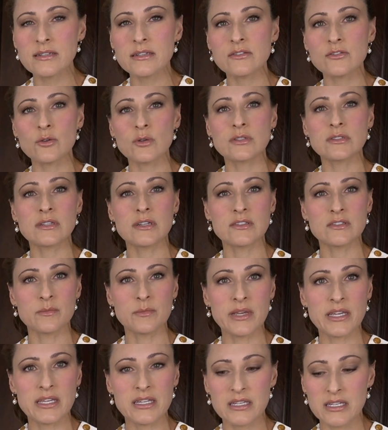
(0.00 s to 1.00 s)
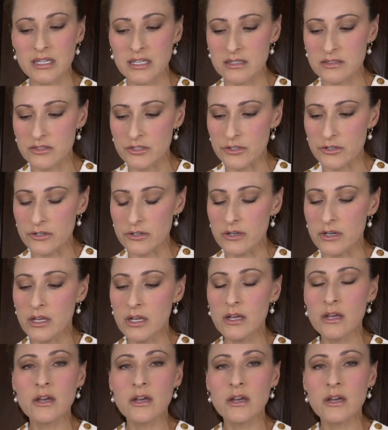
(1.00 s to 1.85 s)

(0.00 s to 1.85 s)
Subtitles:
and so it does make it easier